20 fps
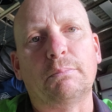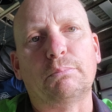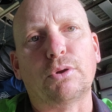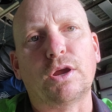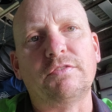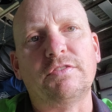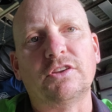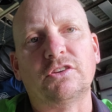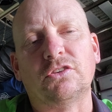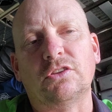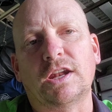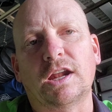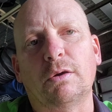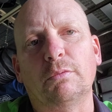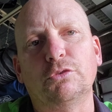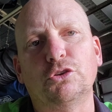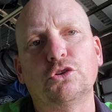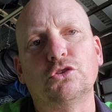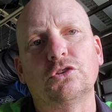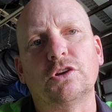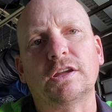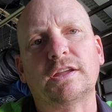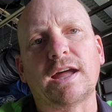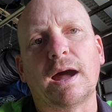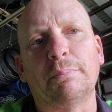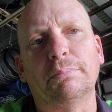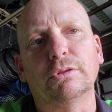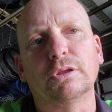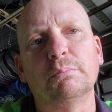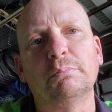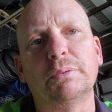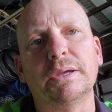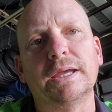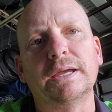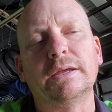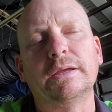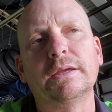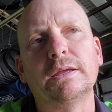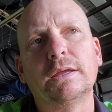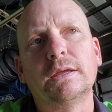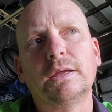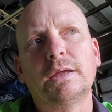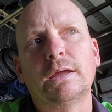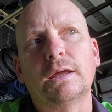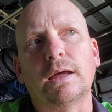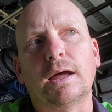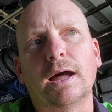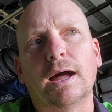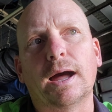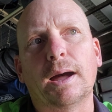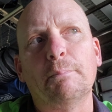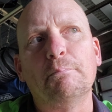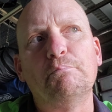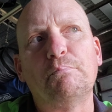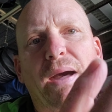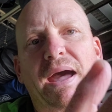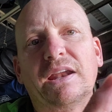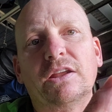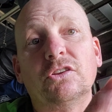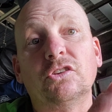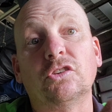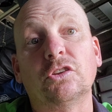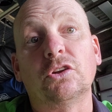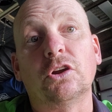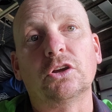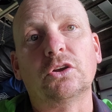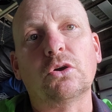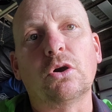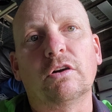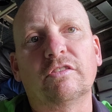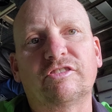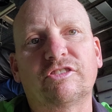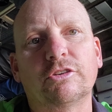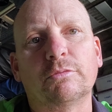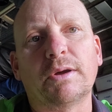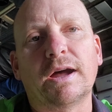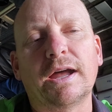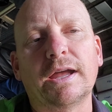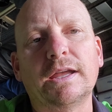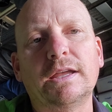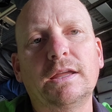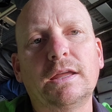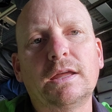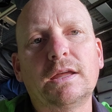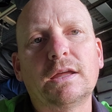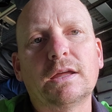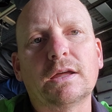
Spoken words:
previous to that, I was using a couple of big banners that I got from my